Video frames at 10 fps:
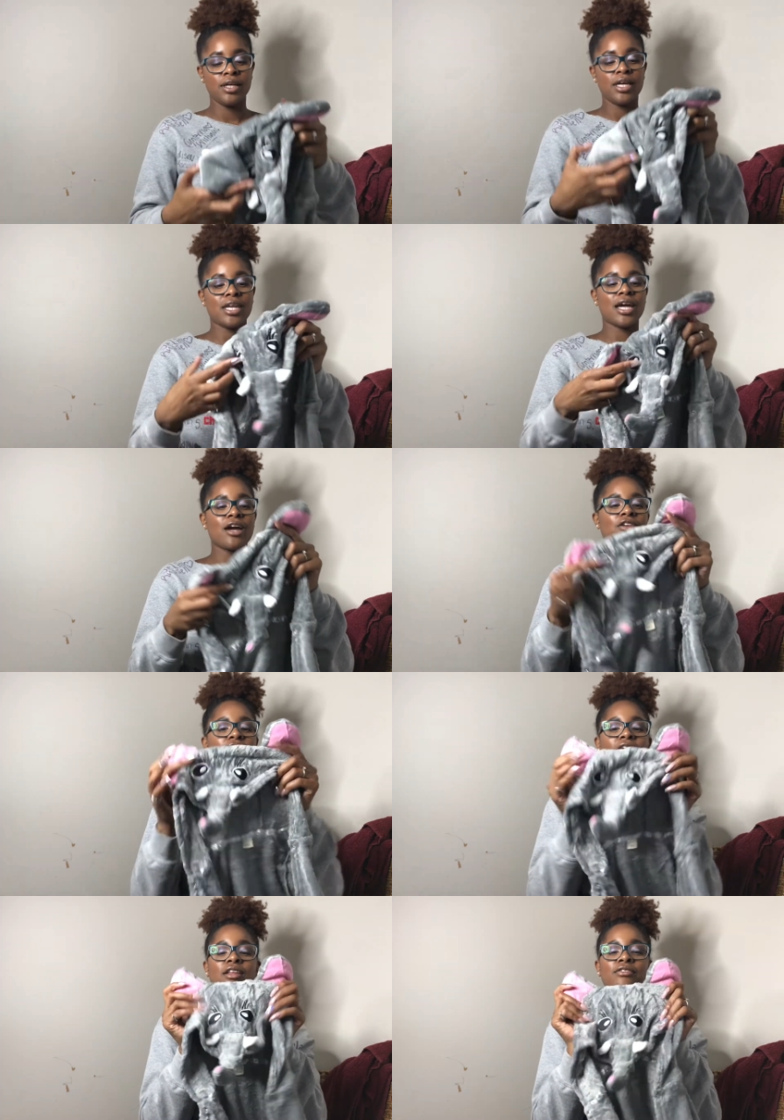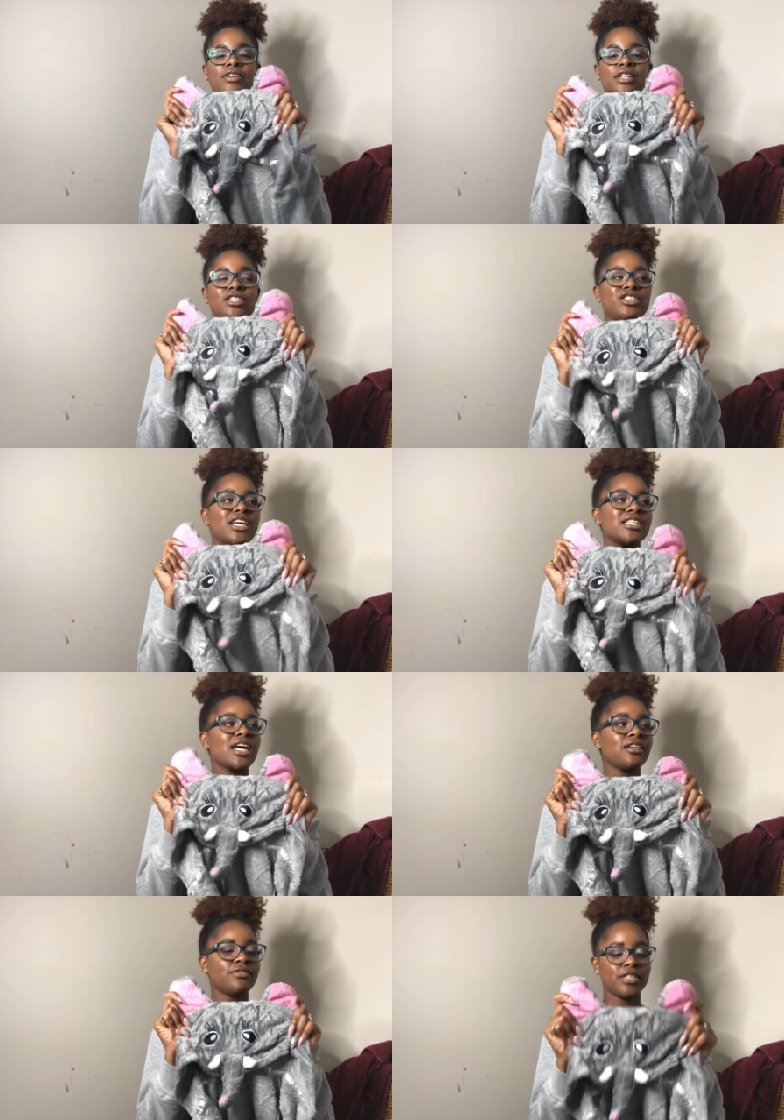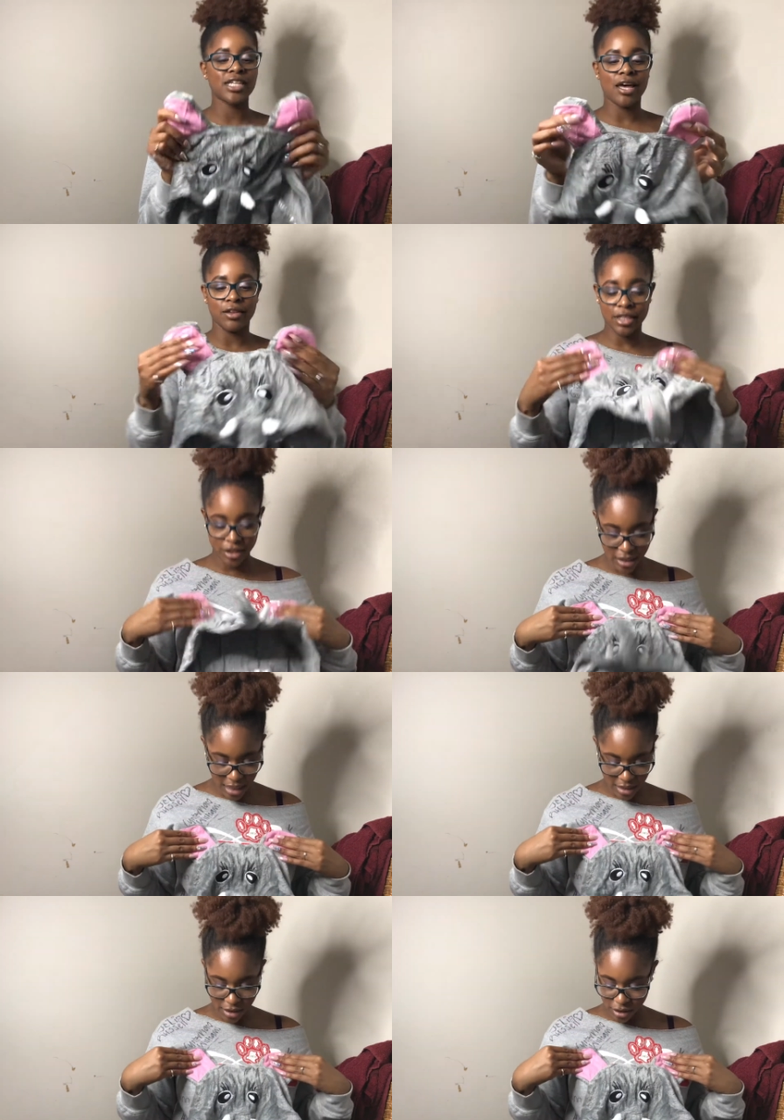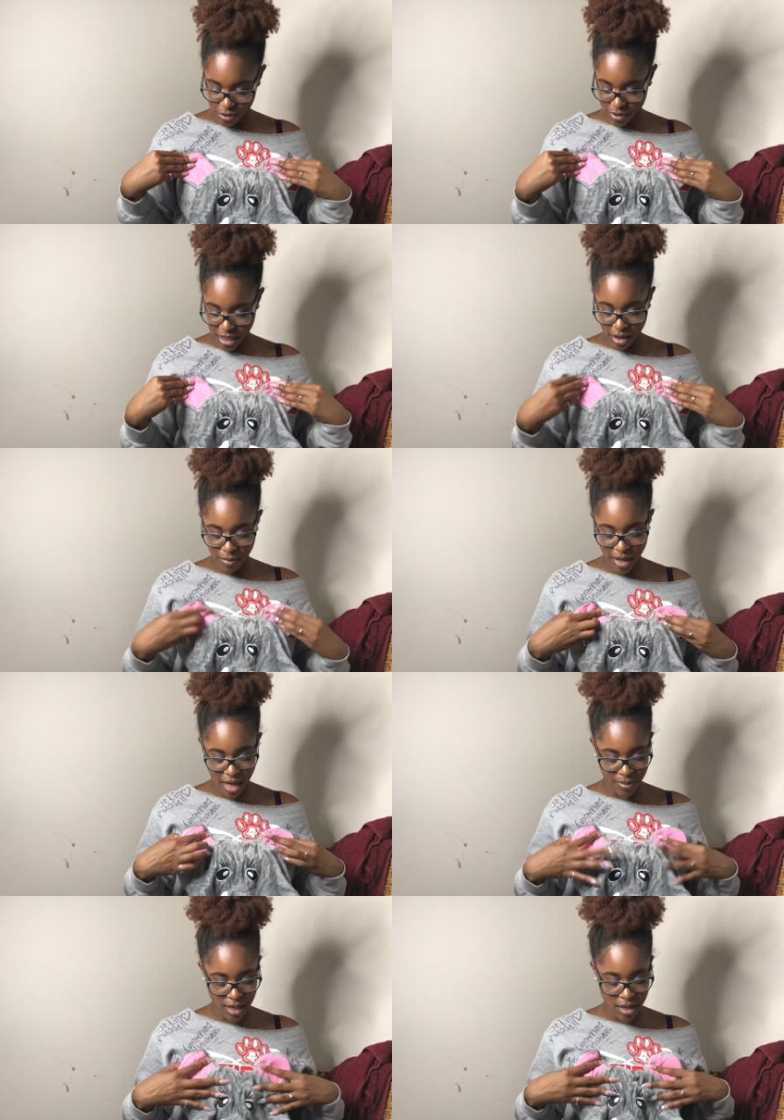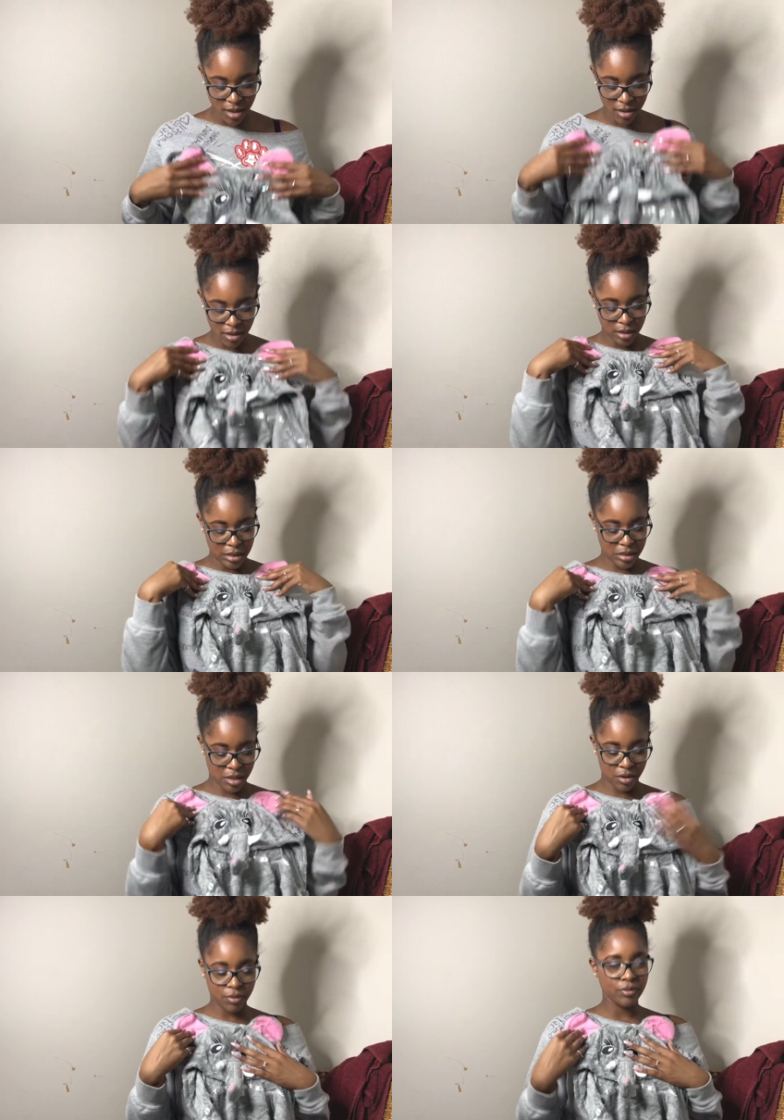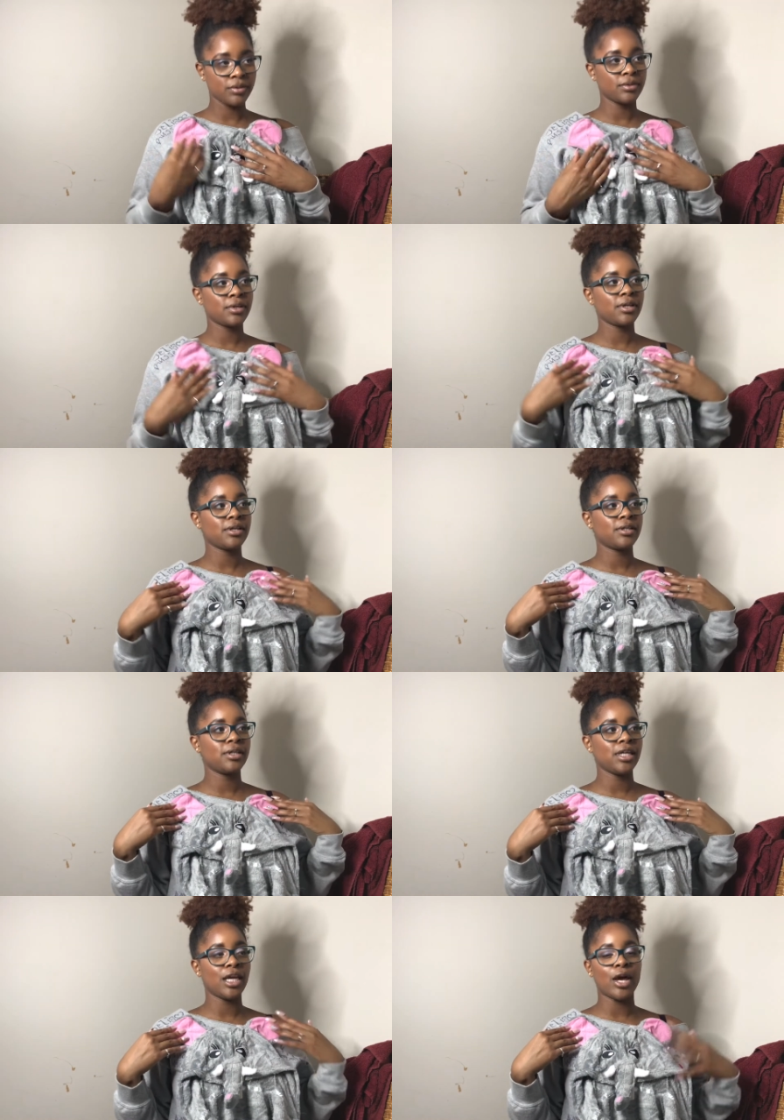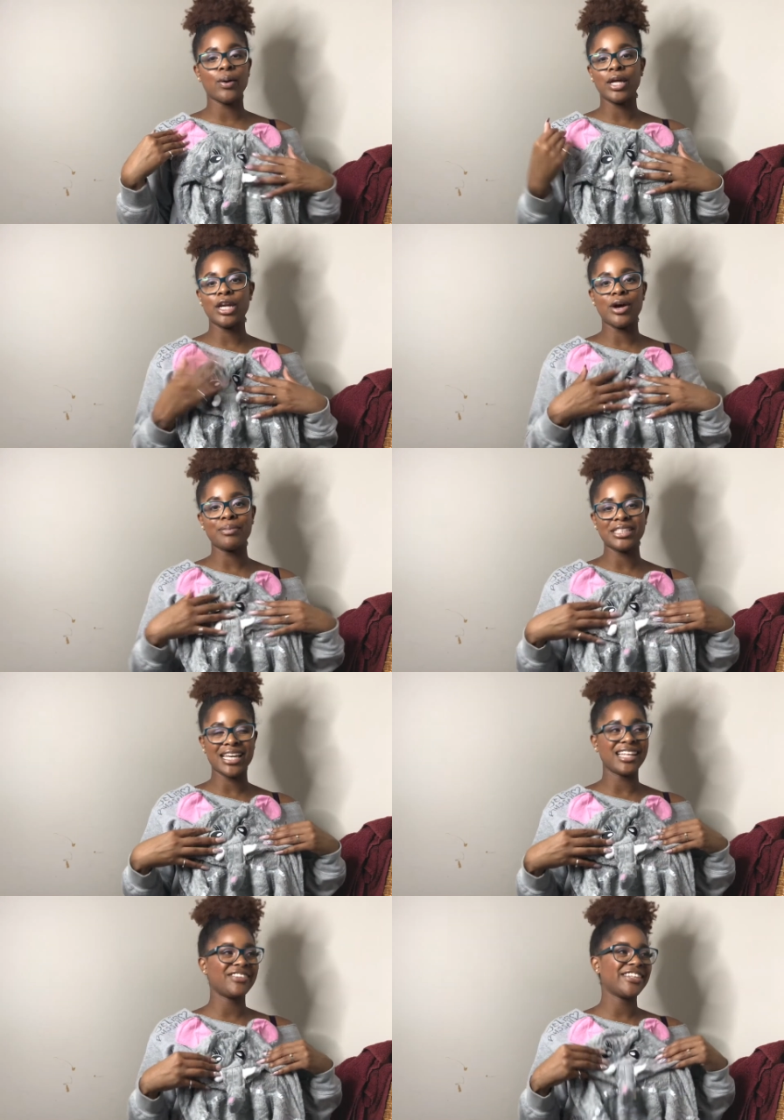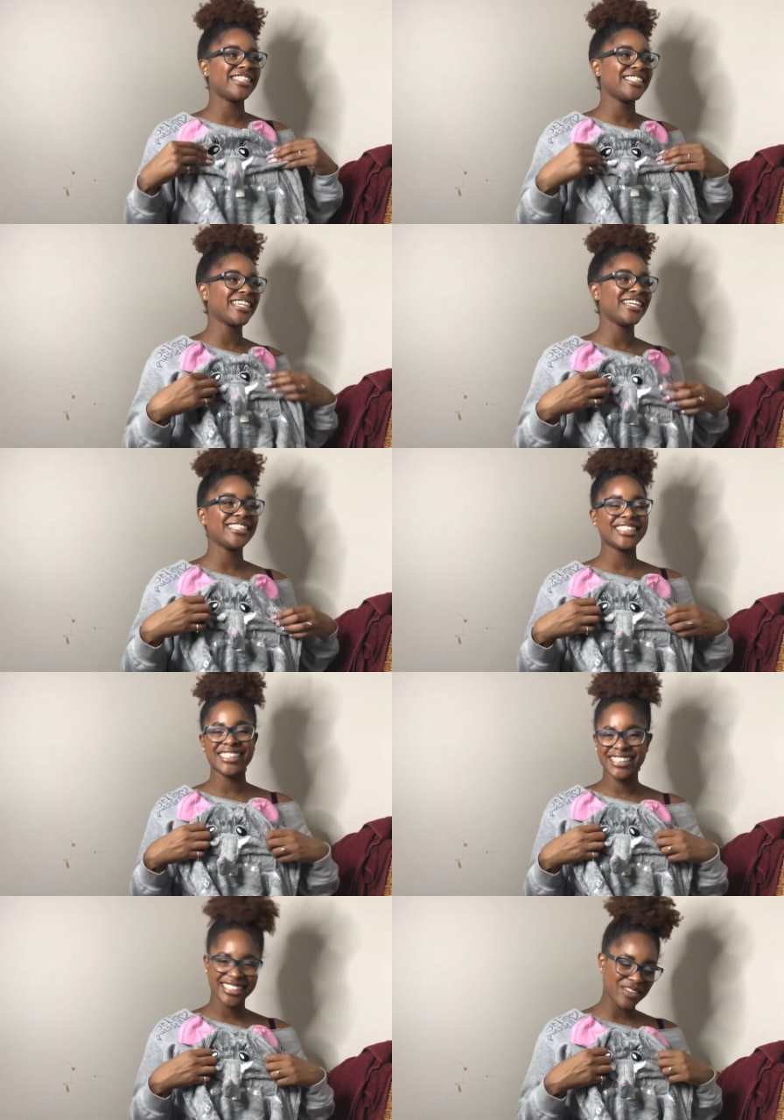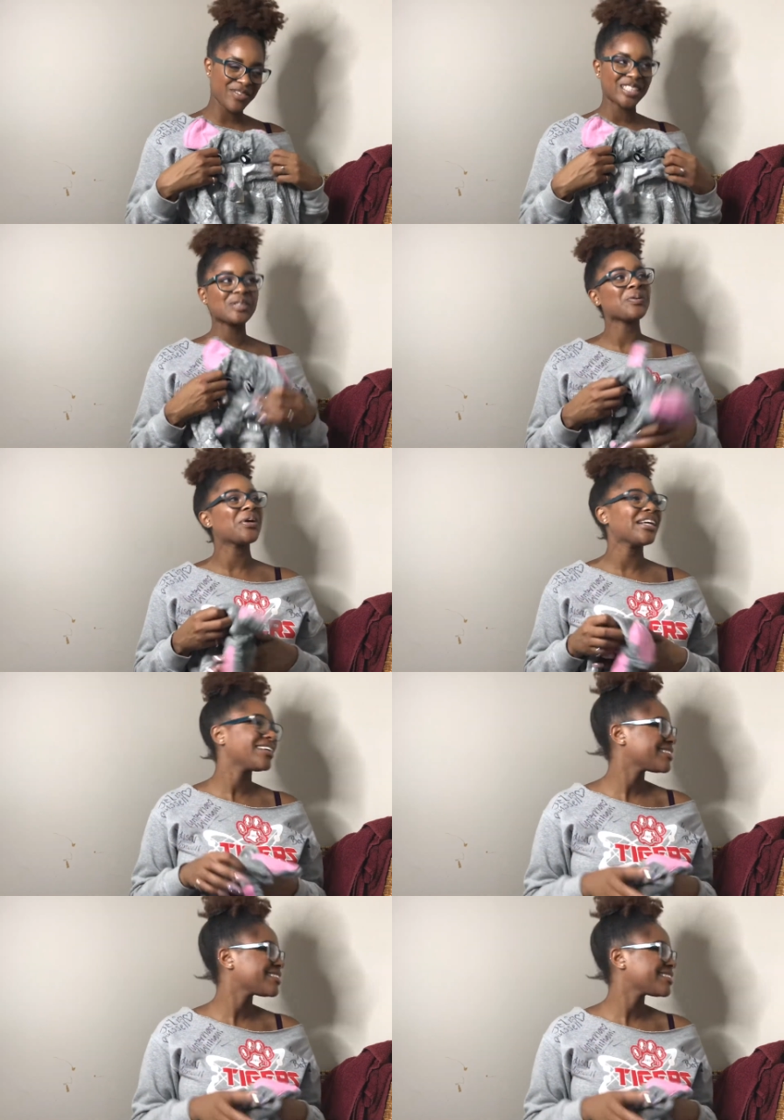And I got her the elephant because she has an elephant towel that she's had since she was like a baby. So, you know, and you know, I'm into elephants because I'm my sorority.